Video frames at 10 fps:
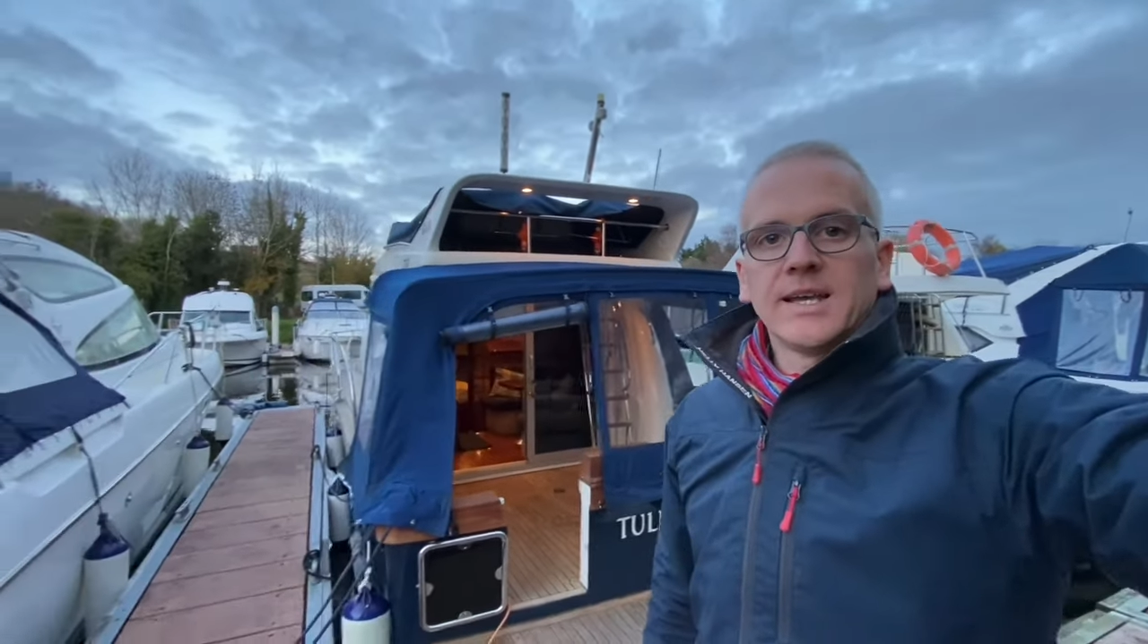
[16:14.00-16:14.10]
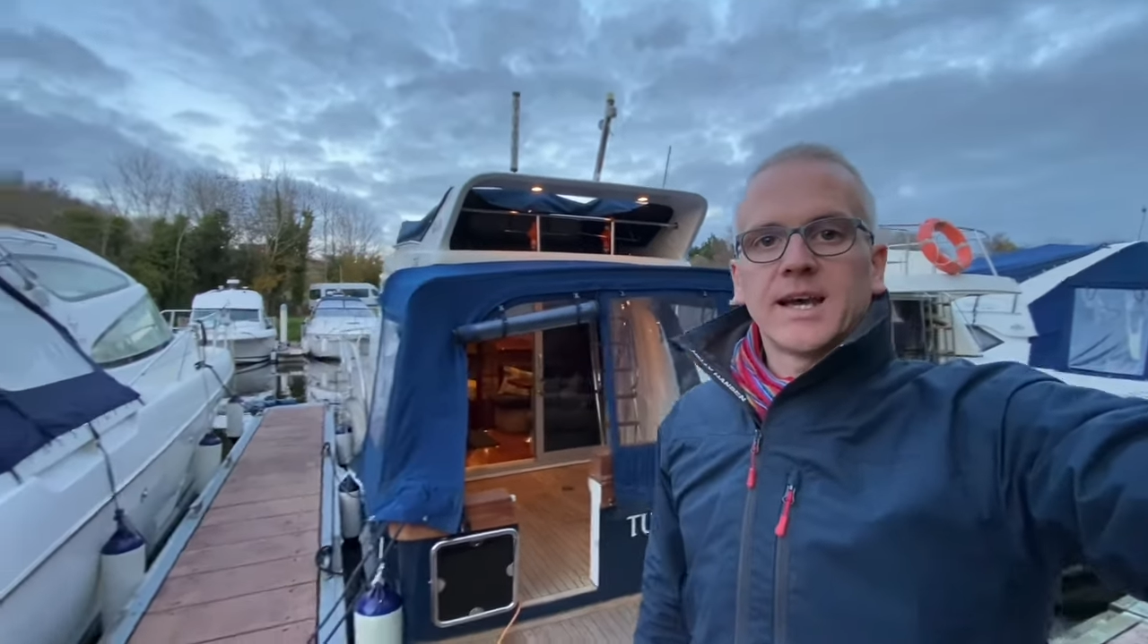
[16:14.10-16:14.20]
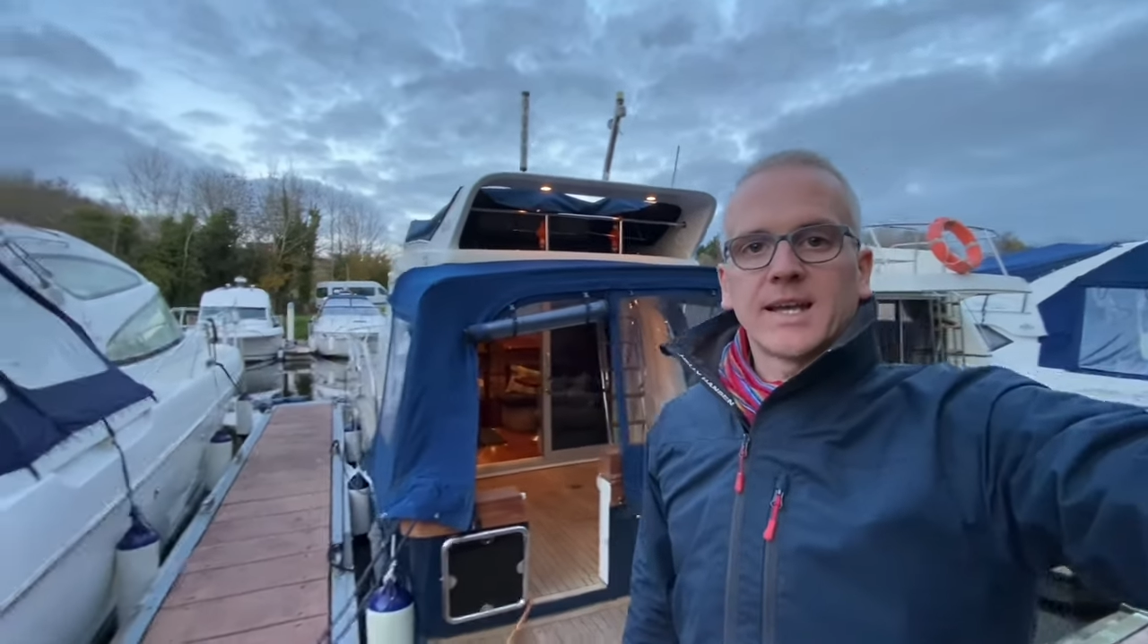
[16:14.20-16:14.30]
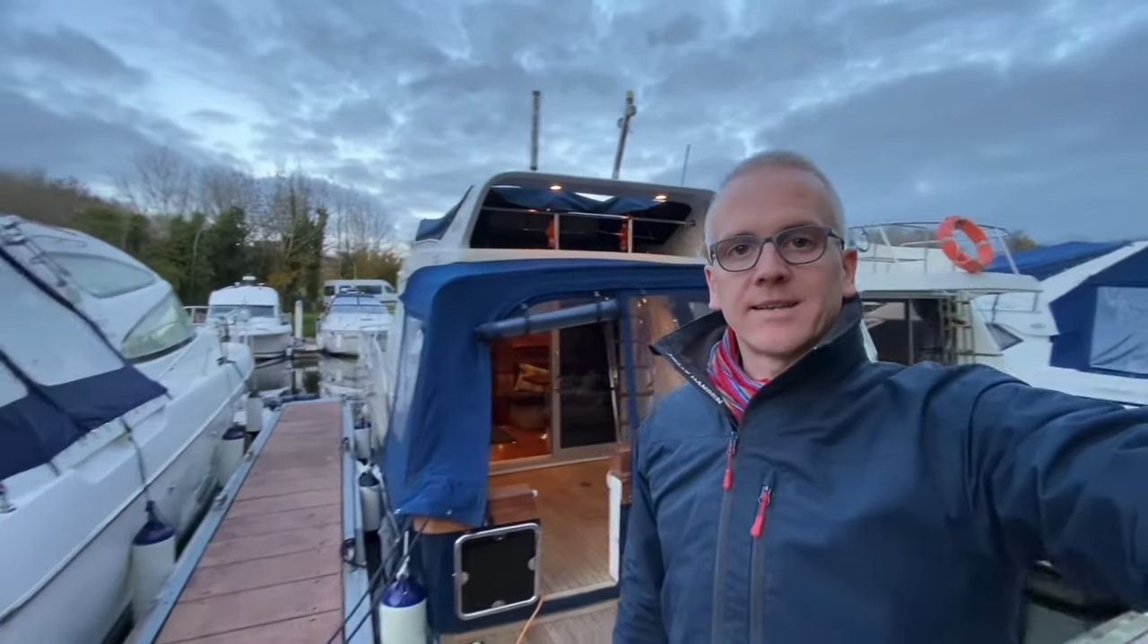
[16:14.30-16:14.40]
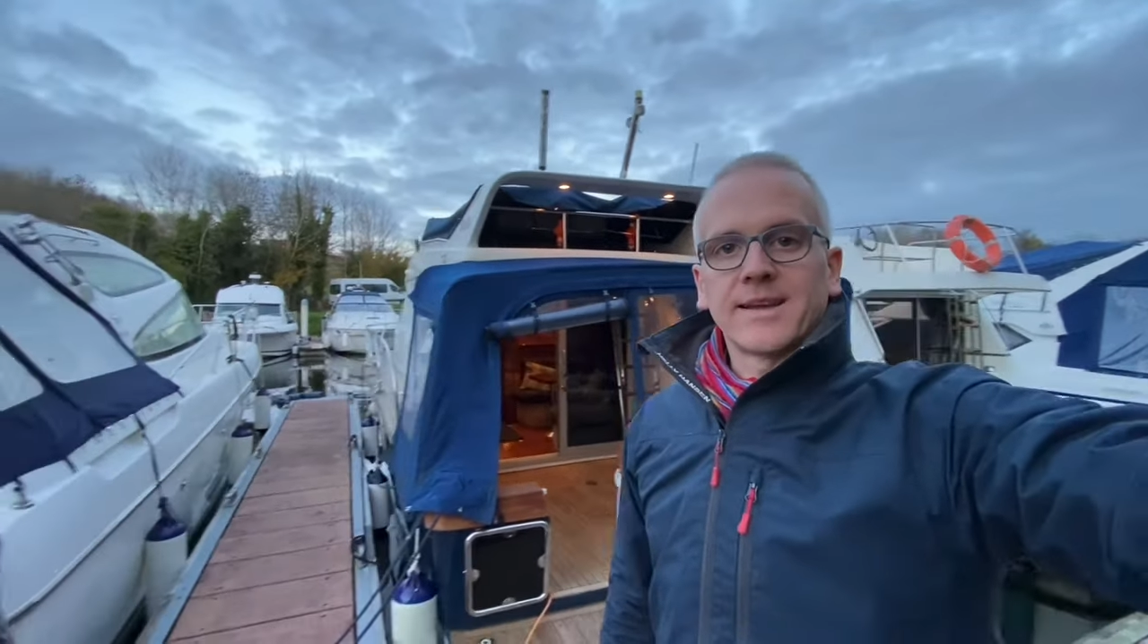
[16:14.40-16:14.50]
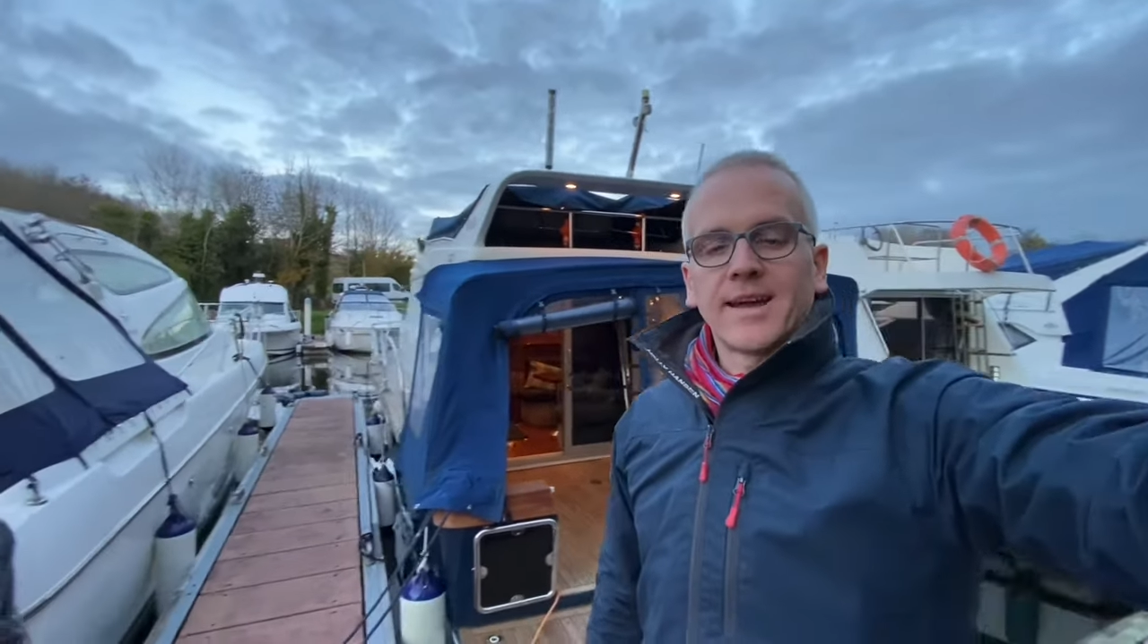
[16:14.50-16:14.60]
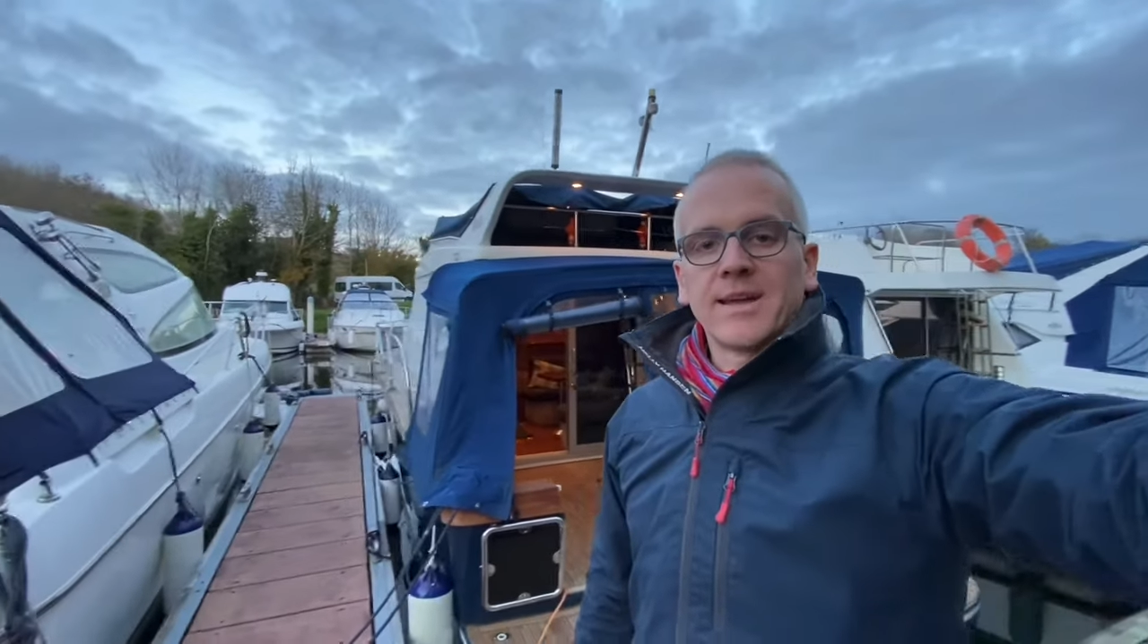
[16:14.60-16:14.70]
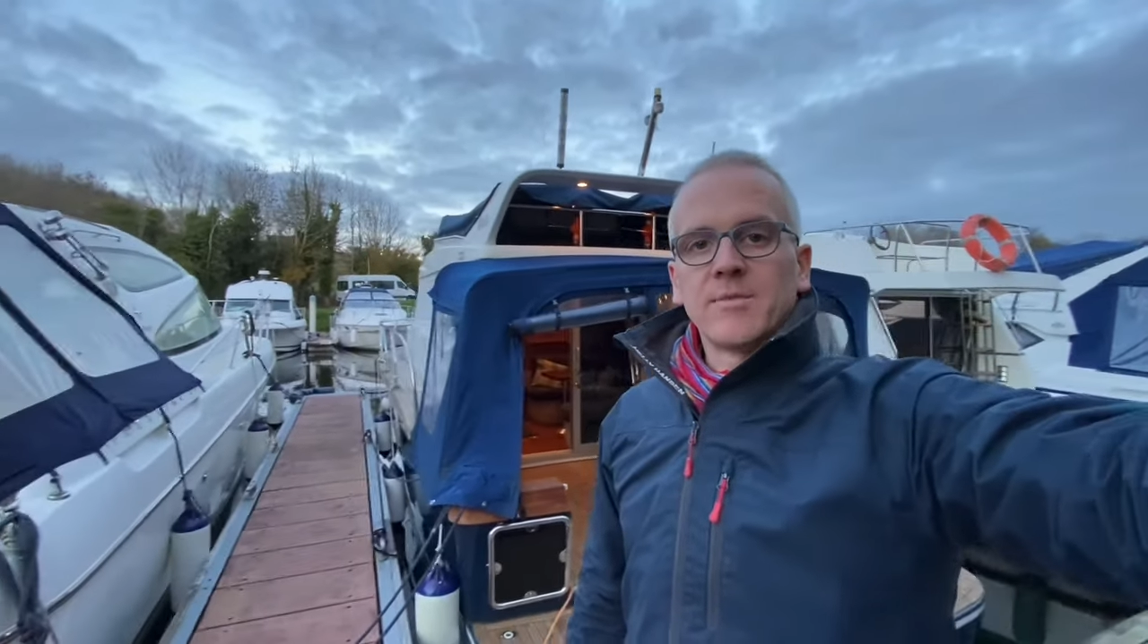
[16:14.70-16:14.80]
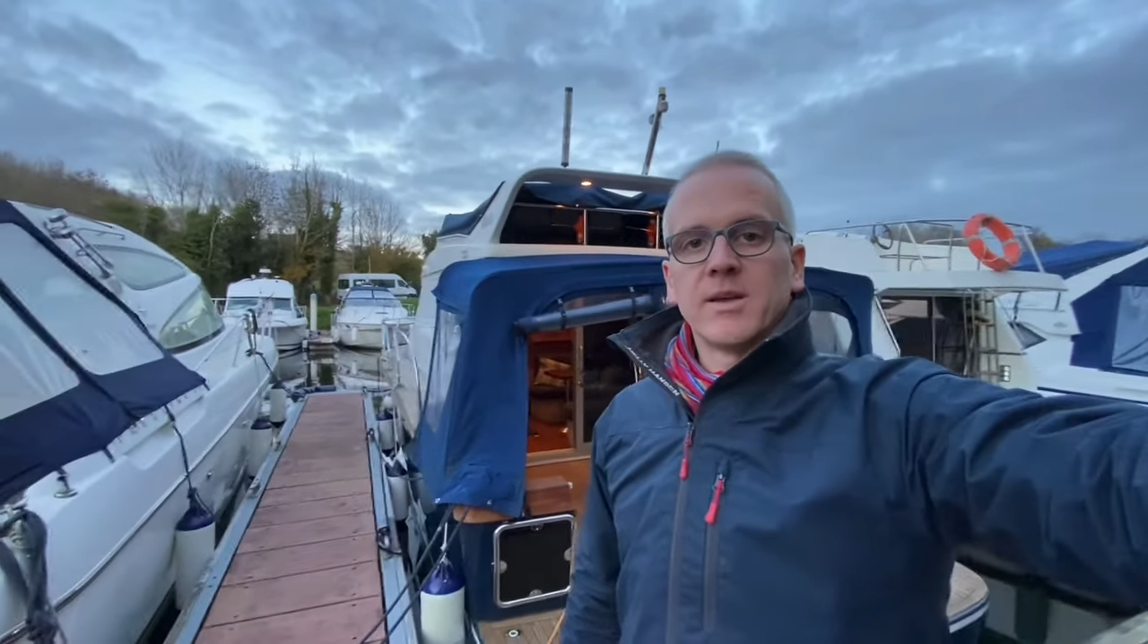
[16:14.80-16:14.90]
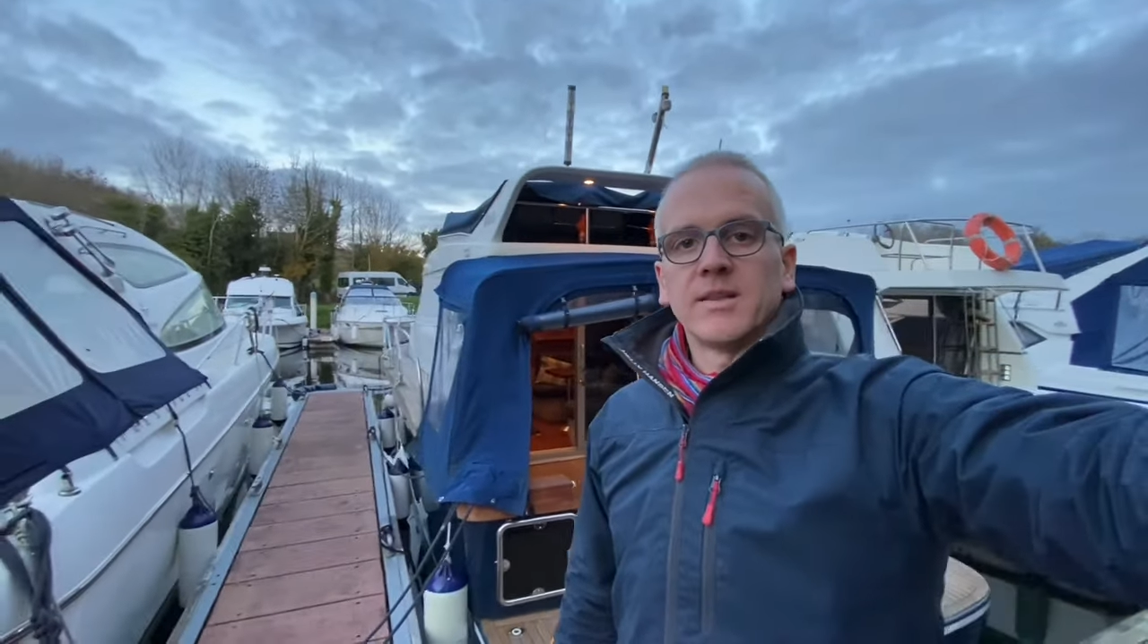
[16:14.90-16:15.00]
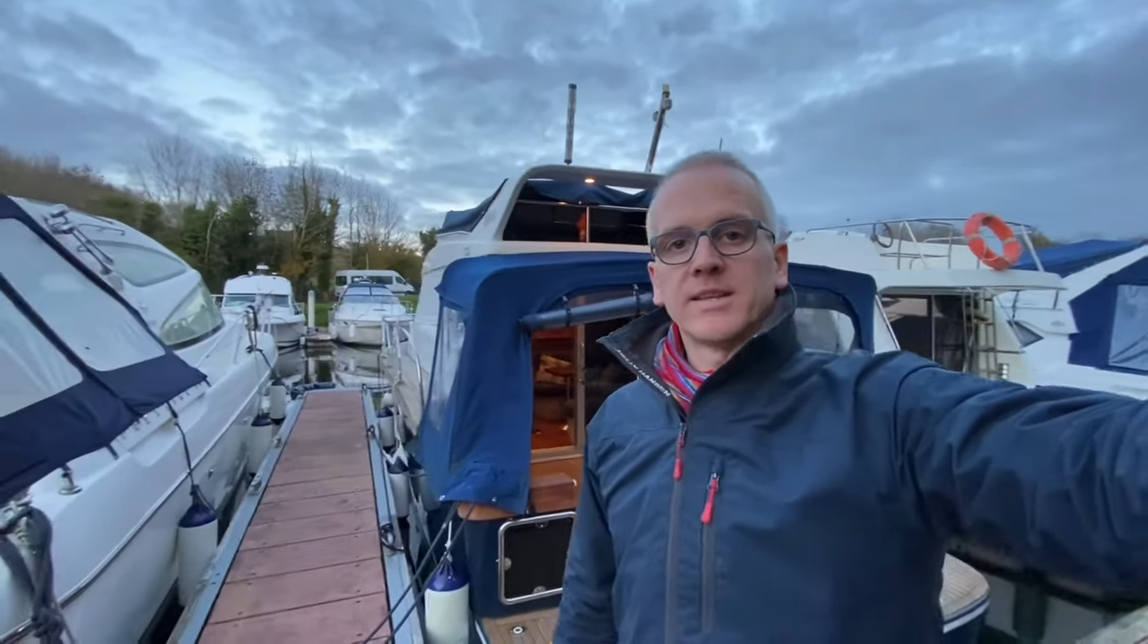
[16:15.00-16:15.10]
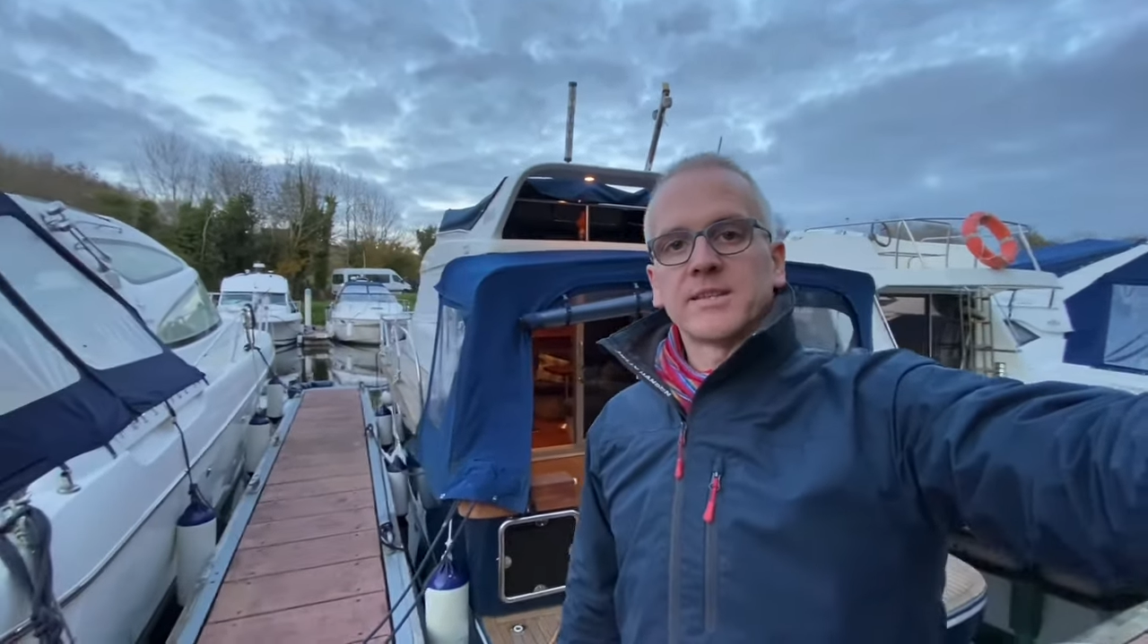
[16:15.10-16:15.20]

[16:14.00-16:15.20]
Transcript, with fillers: at a time that's